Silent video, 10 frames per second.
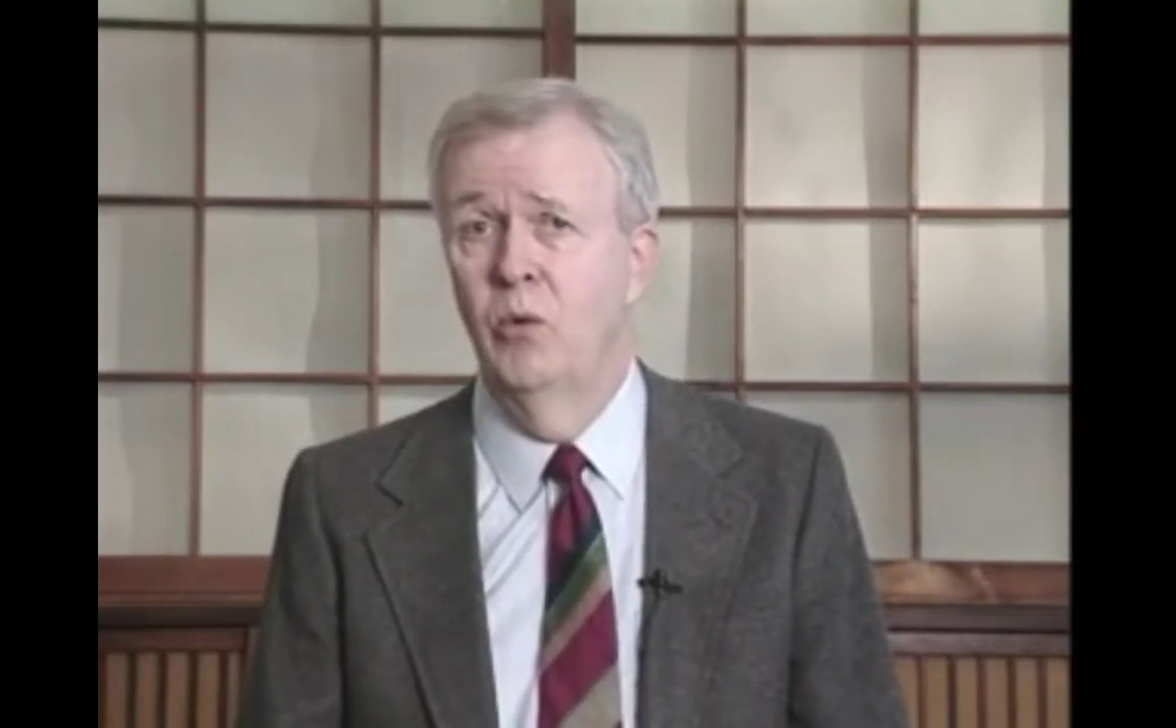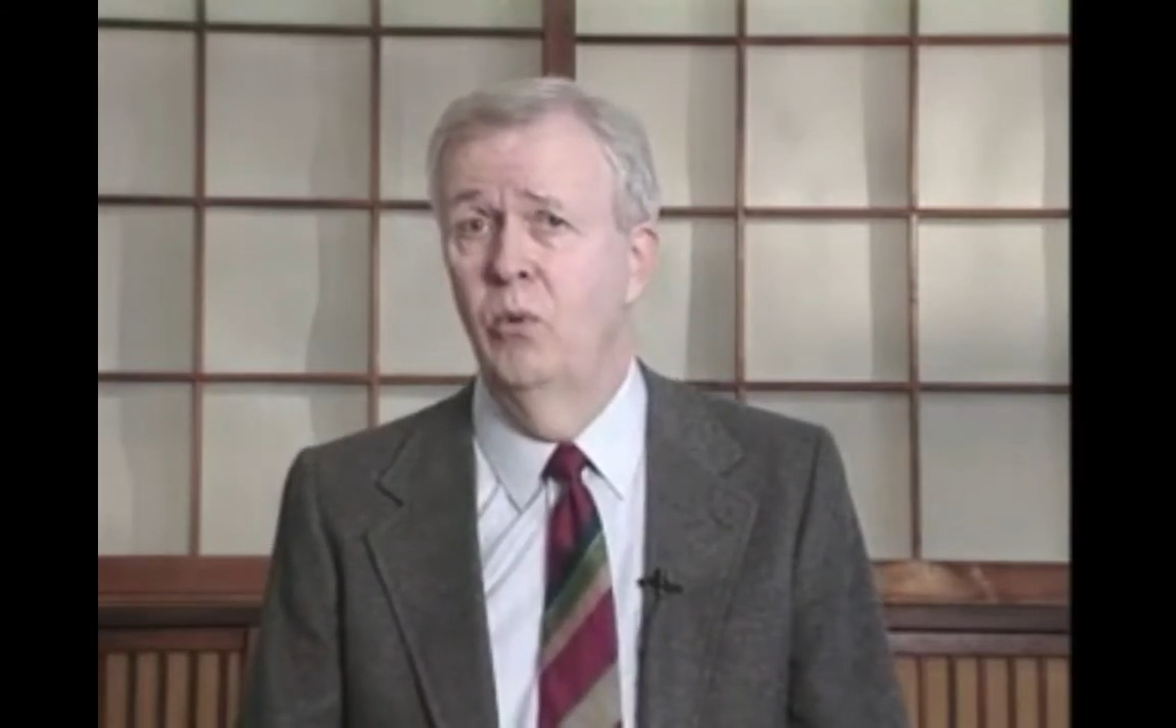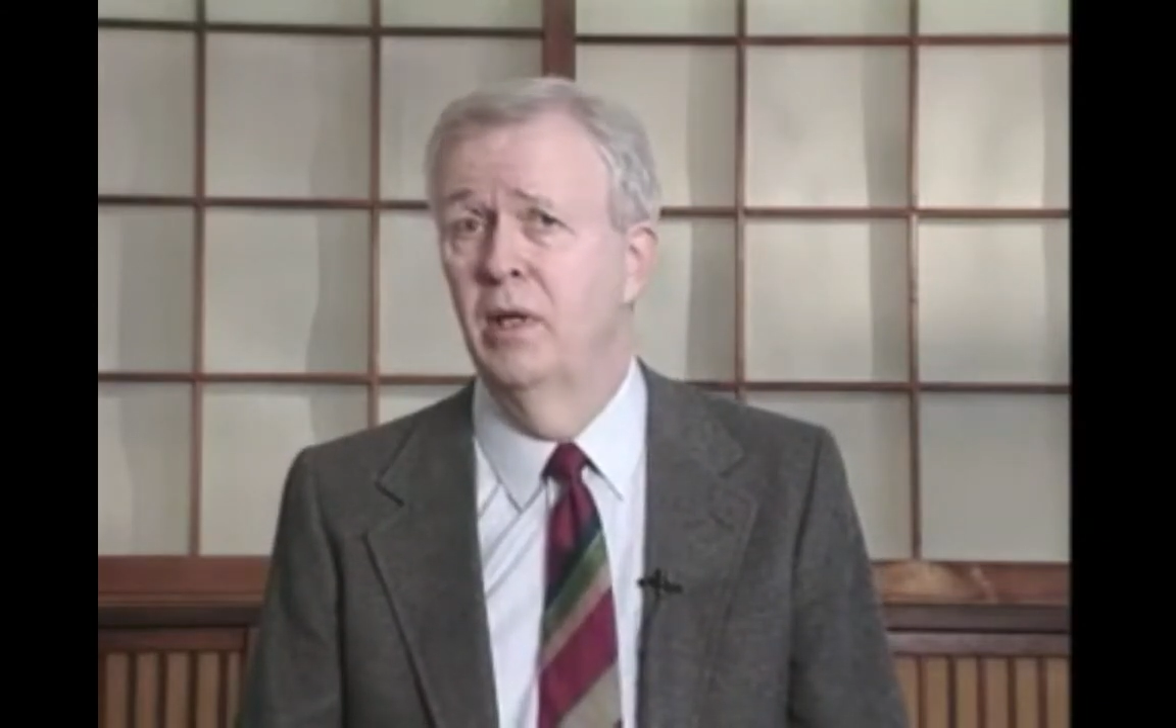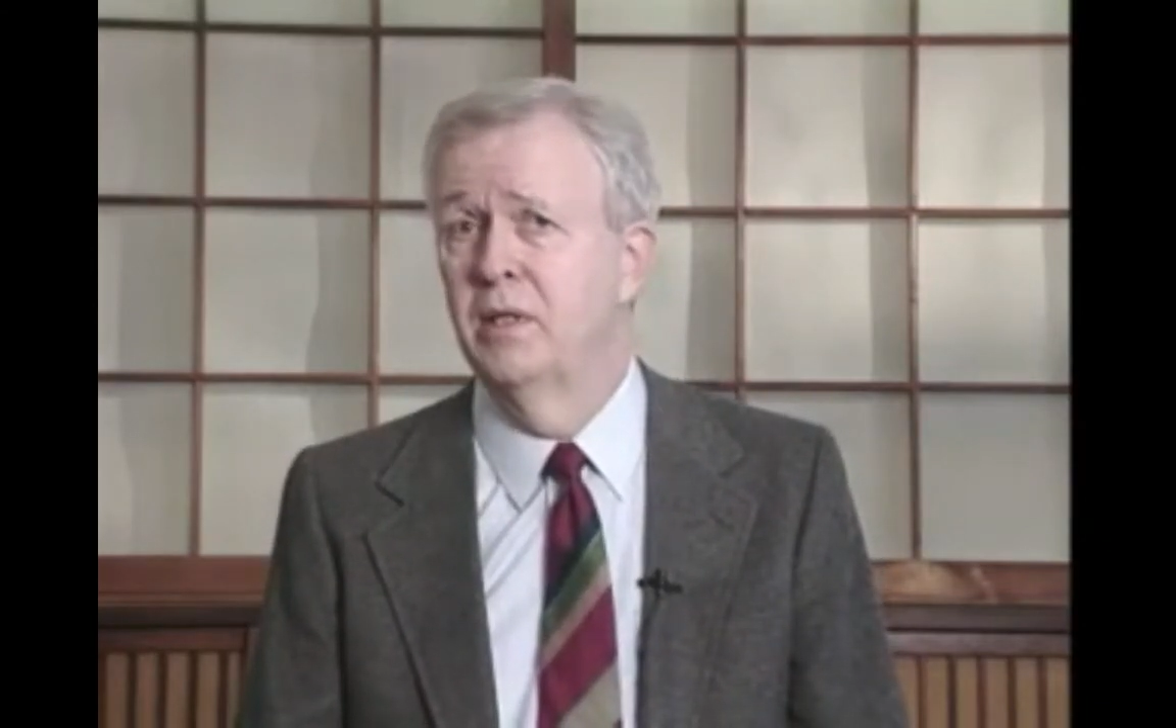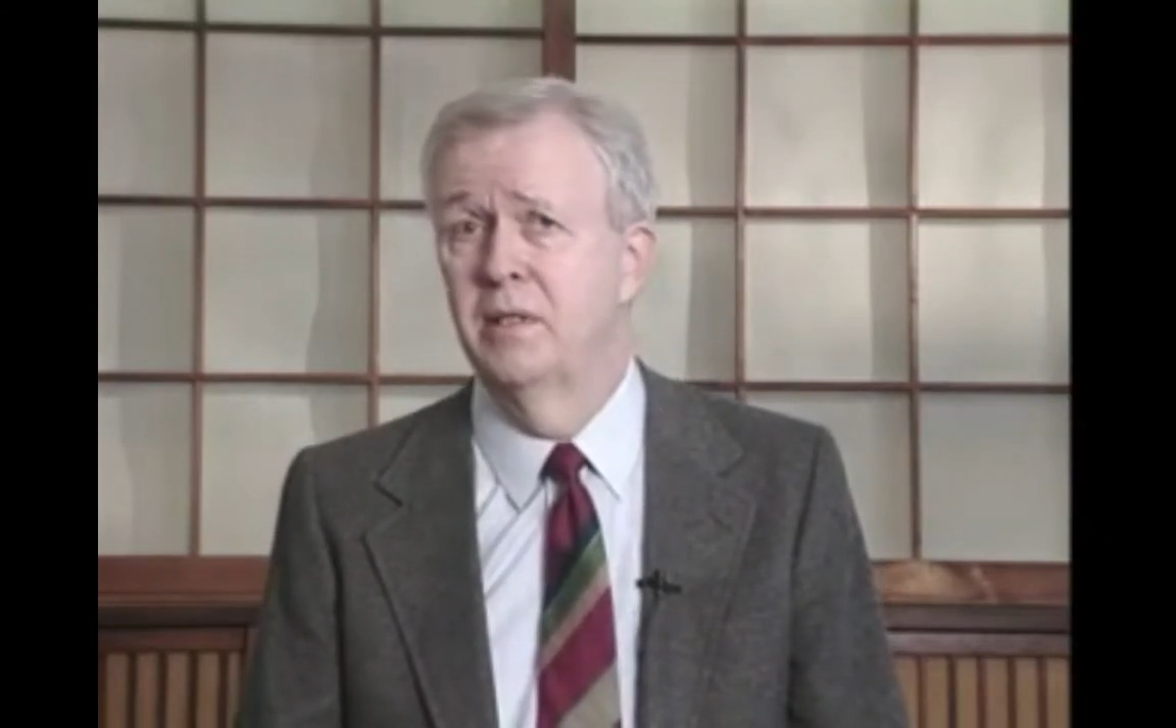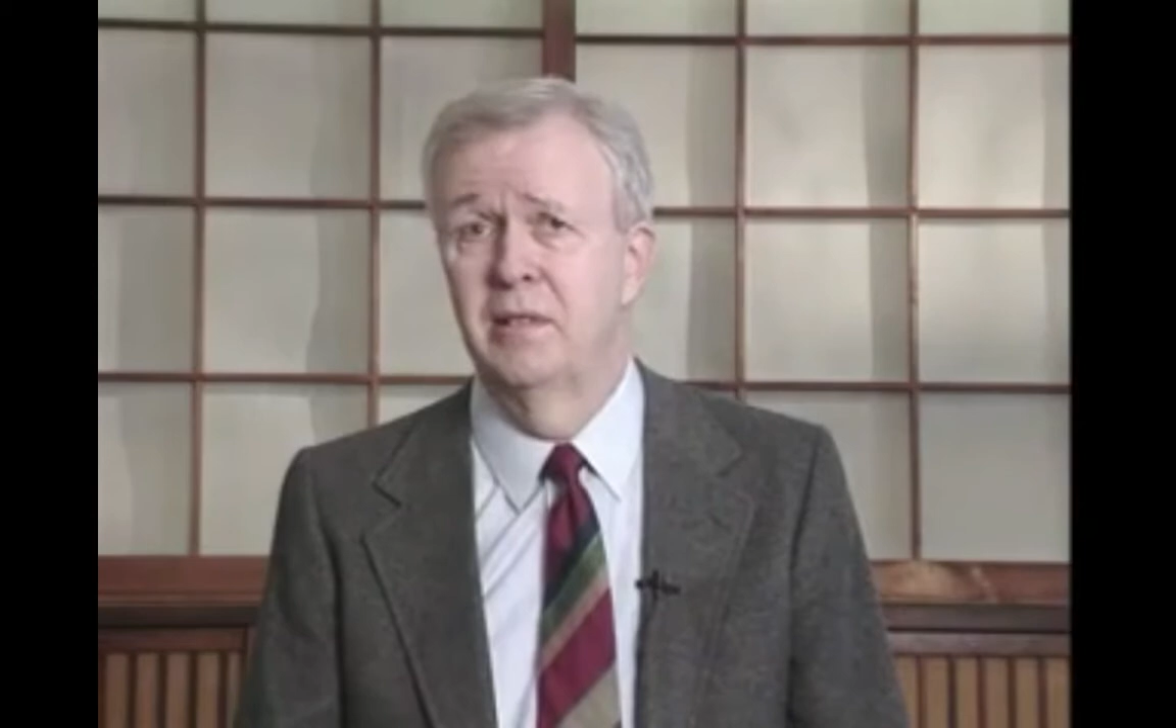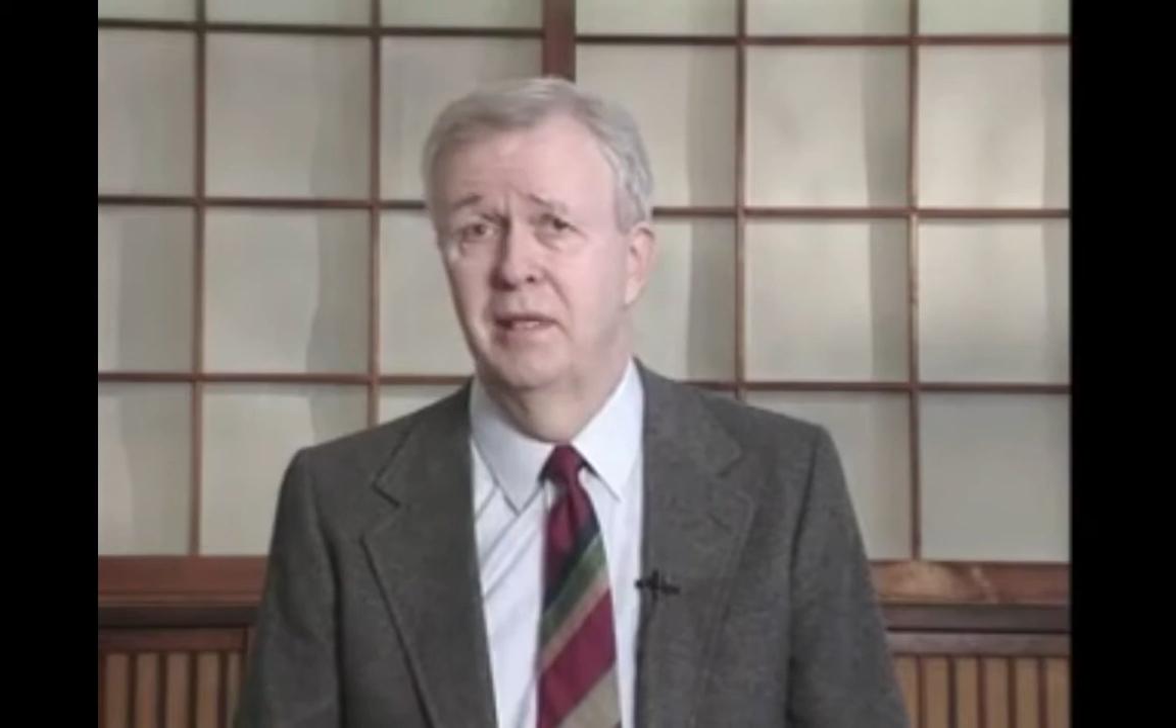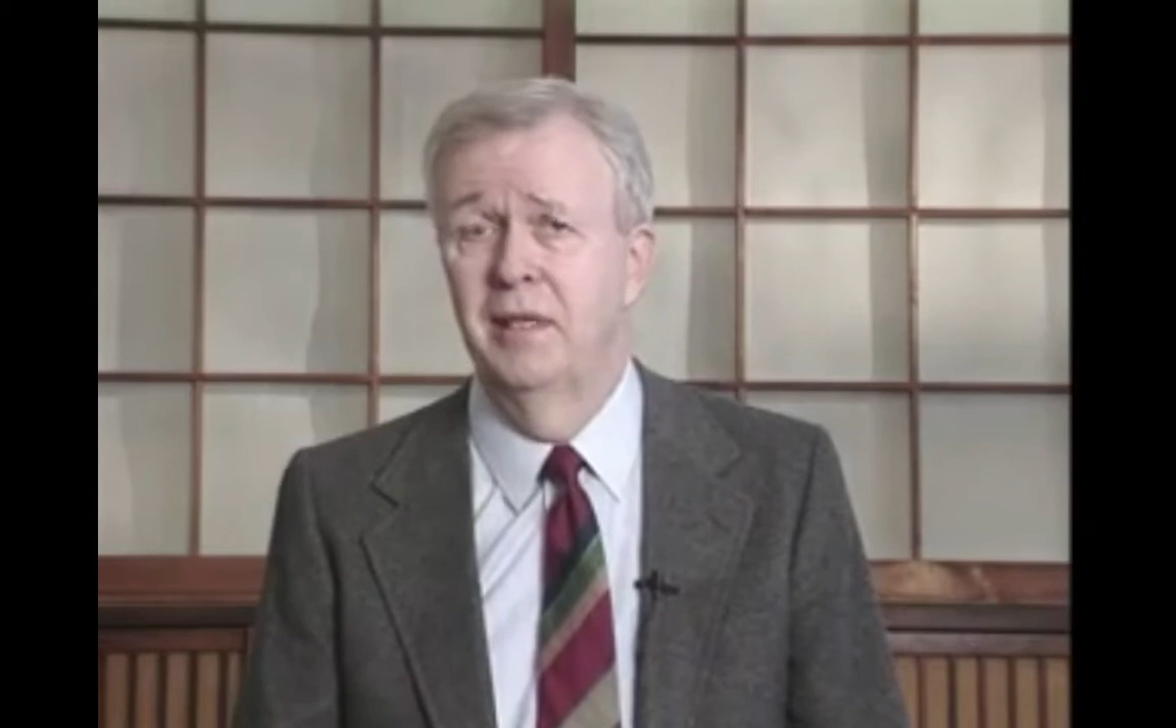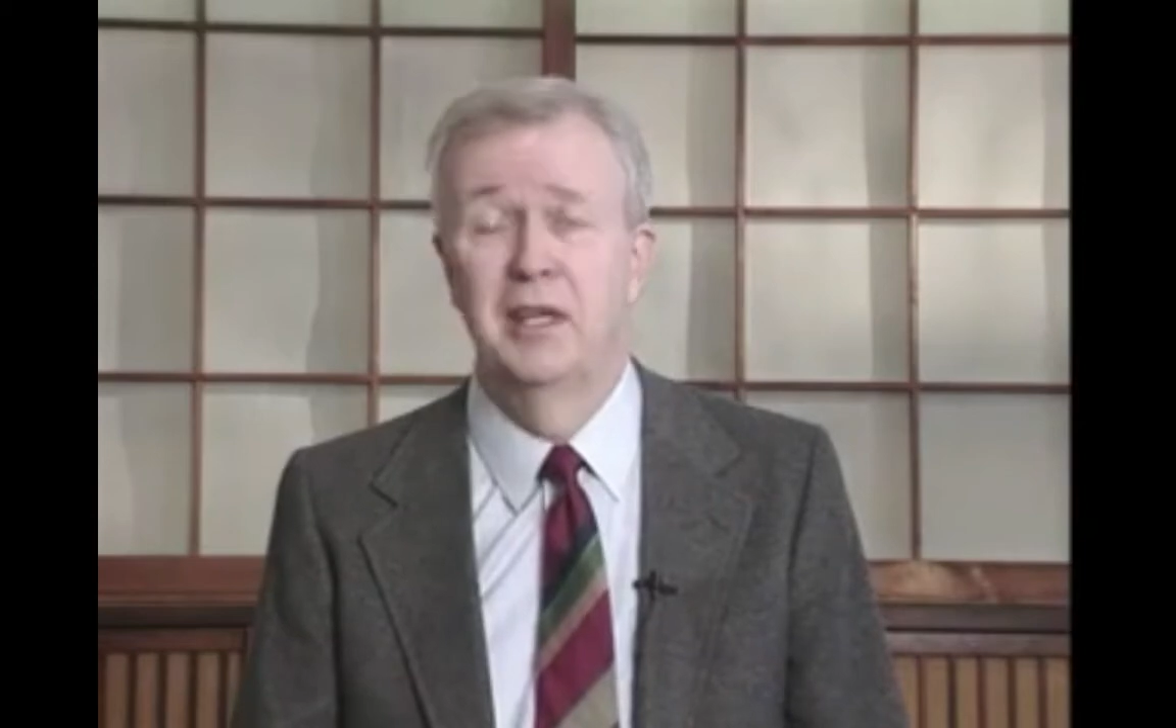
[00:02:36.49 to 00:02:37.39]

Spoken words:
was